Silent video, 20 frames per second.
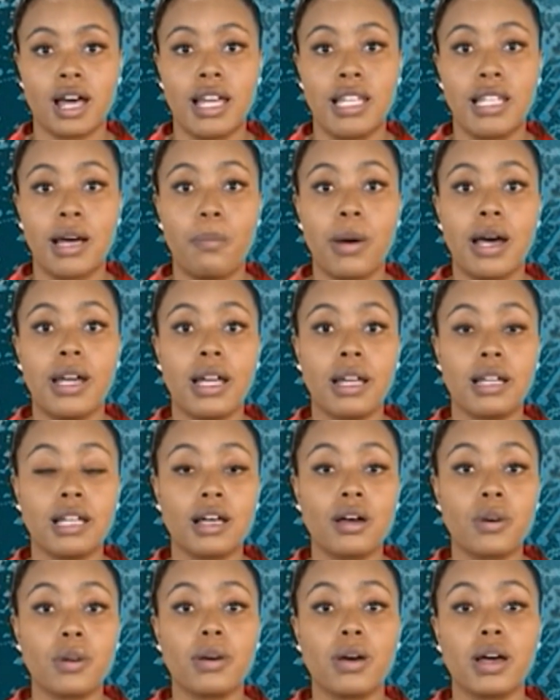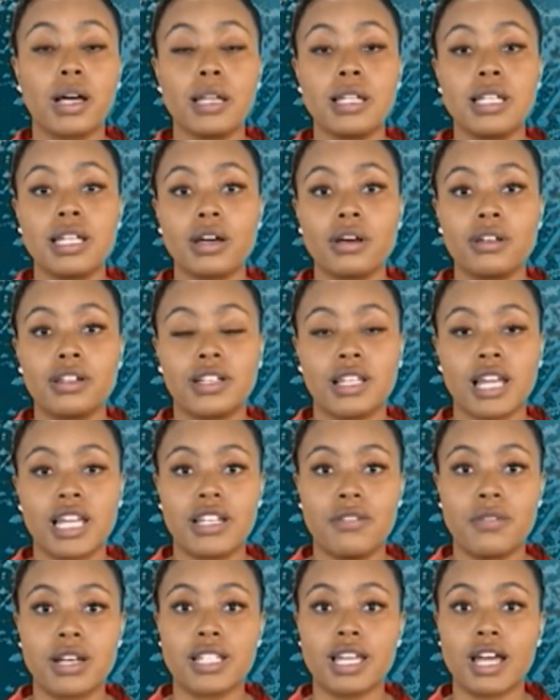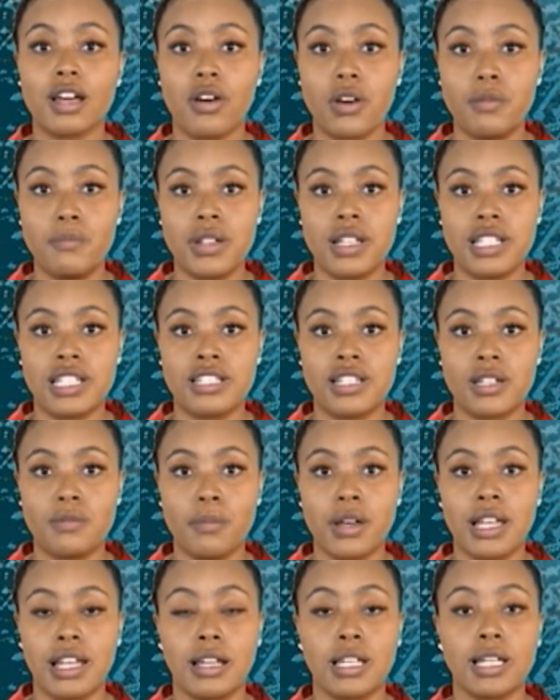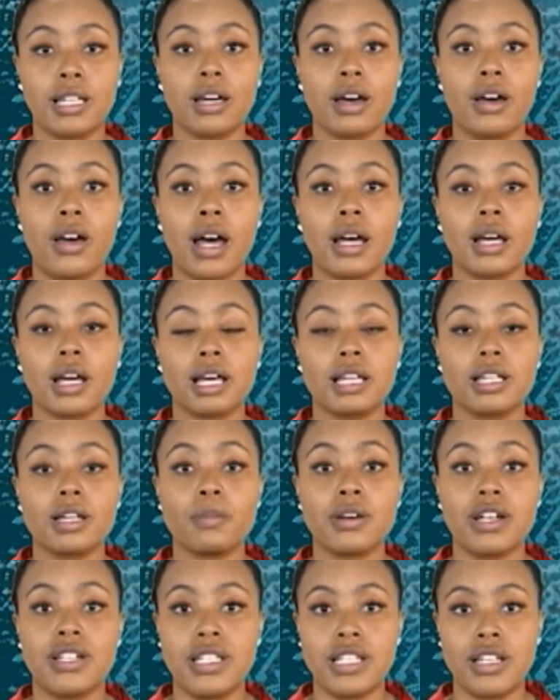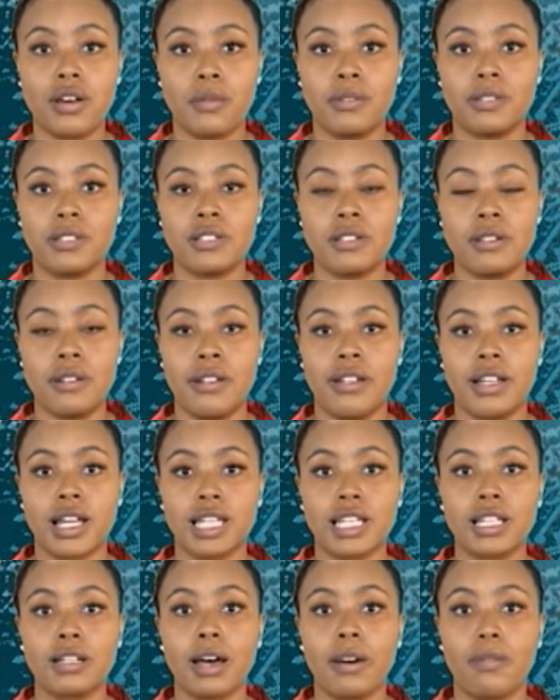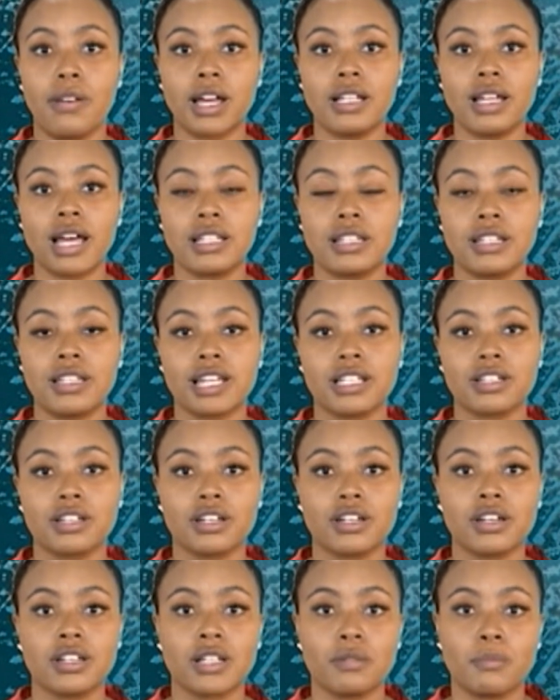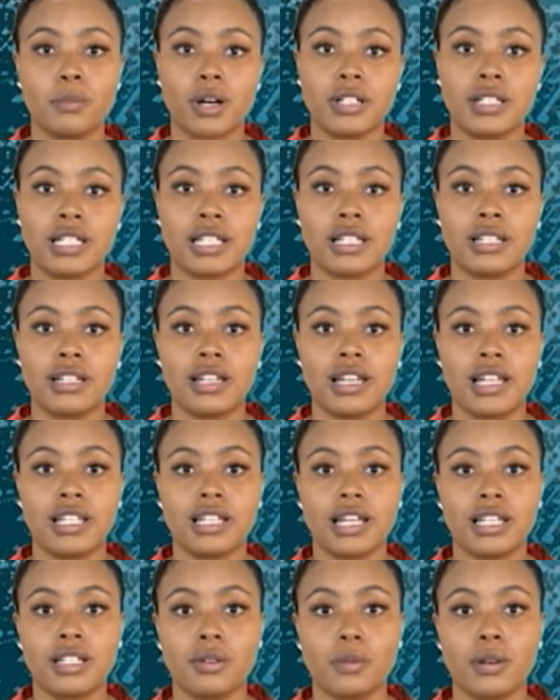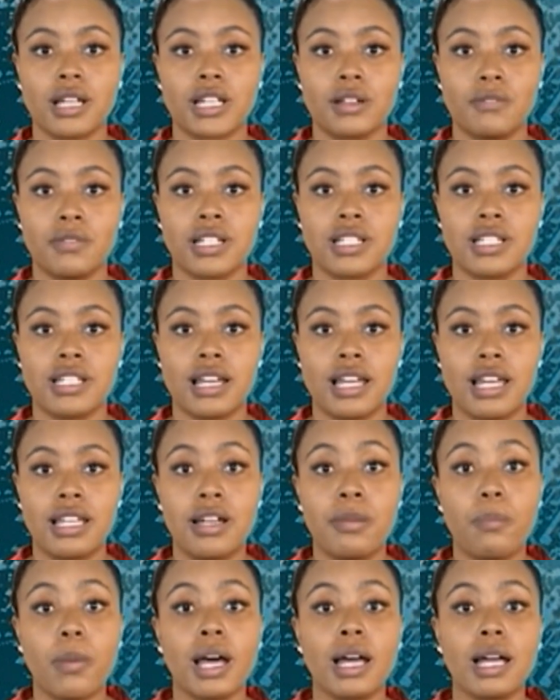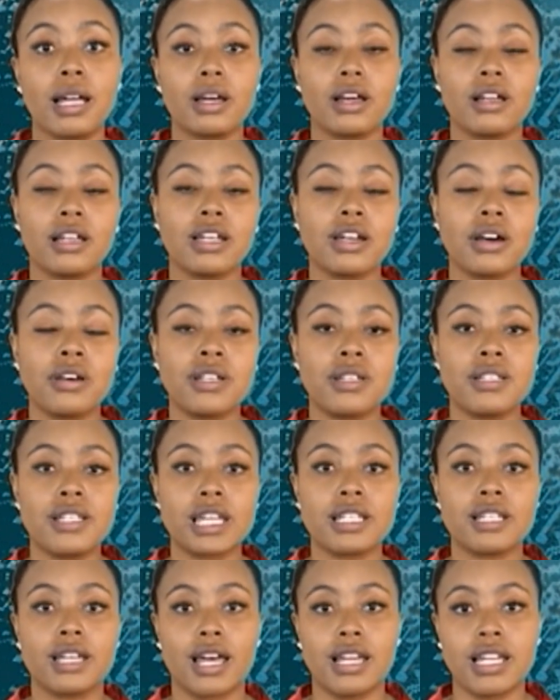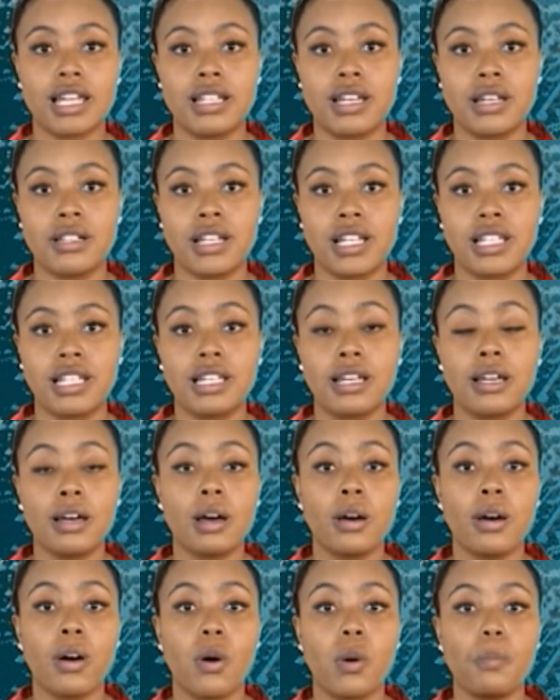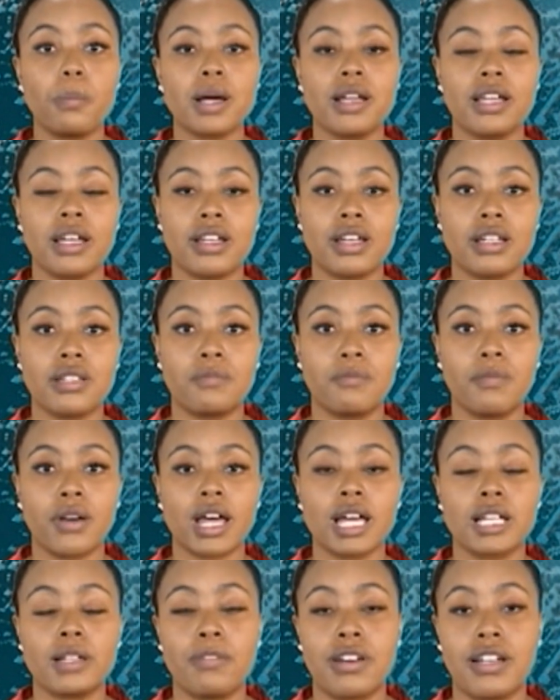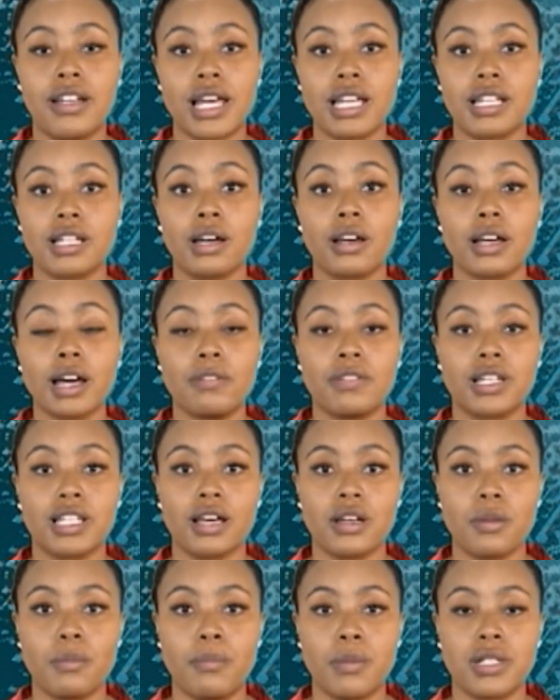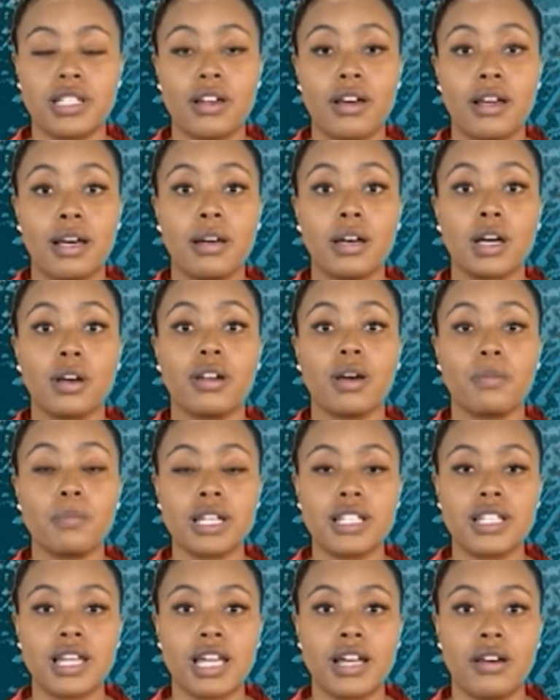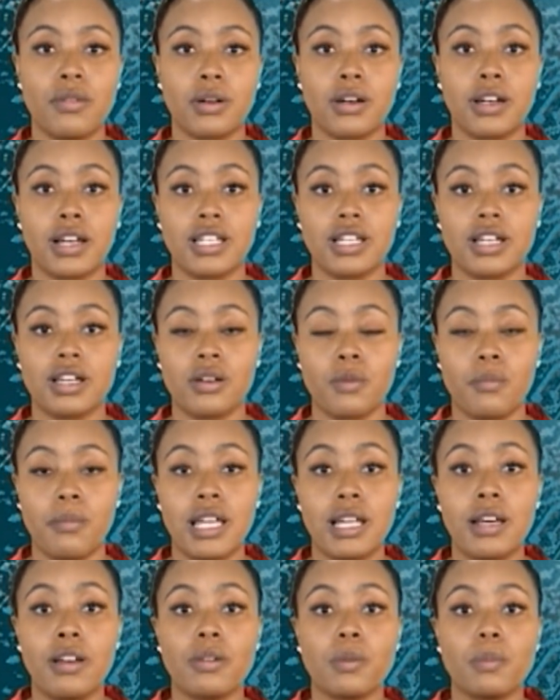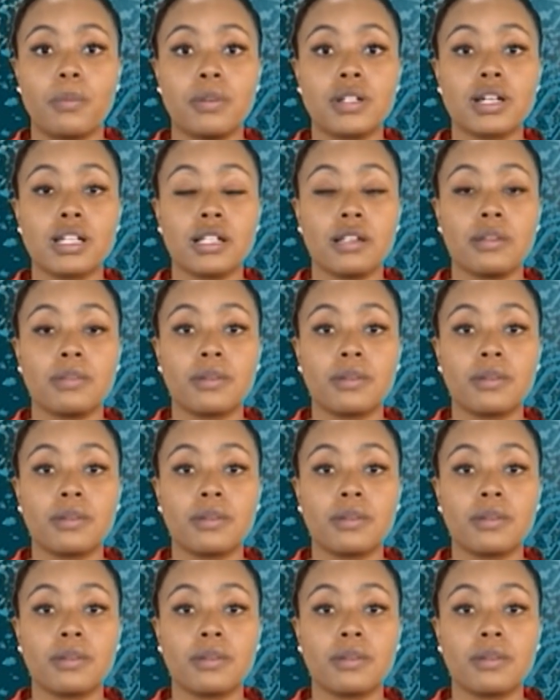are limiting the country's news and media companies' ability to generate revenue. The independent statutory body says it will investigate market features that allegedly distort competition for advertising revenue between news media or digital platforms.